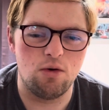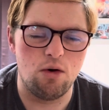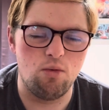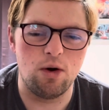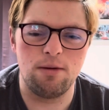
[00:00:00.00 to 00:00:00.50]

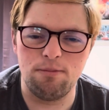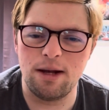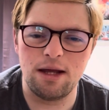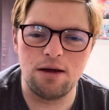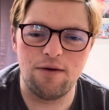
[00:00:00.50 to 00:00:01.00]
one
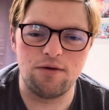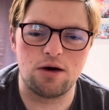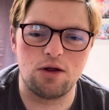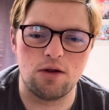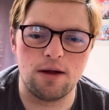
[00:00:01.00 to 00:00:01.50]
minute of a
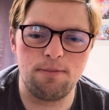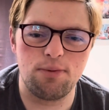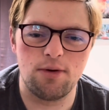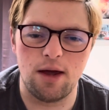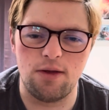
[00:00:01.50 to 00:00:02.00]
clip,
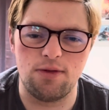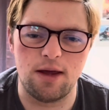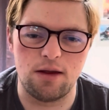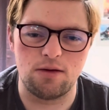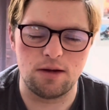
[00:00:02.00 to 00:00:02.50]
and
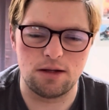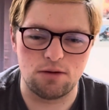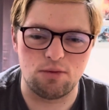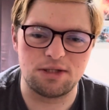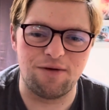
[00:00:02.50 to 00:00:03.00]
then like the
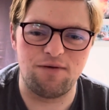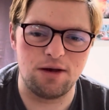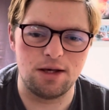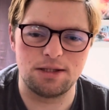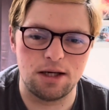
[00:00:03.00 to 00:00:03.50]
rest of it
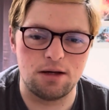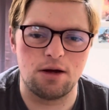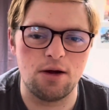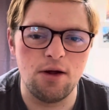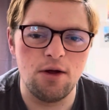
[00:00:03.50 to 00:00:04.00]
is like
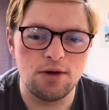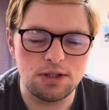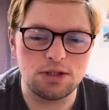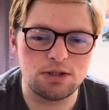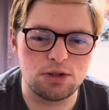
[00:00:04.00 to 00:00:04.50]
a
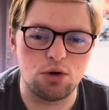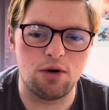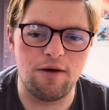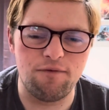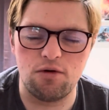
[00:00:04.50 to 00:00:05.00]

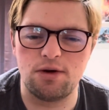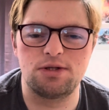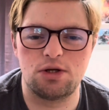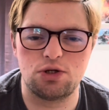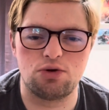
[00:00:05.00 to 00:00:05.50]
story
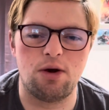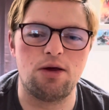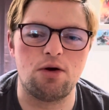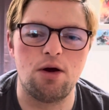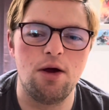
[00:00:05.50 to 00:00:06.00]
focused
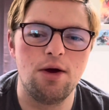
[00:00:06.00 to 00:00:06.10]
trailer.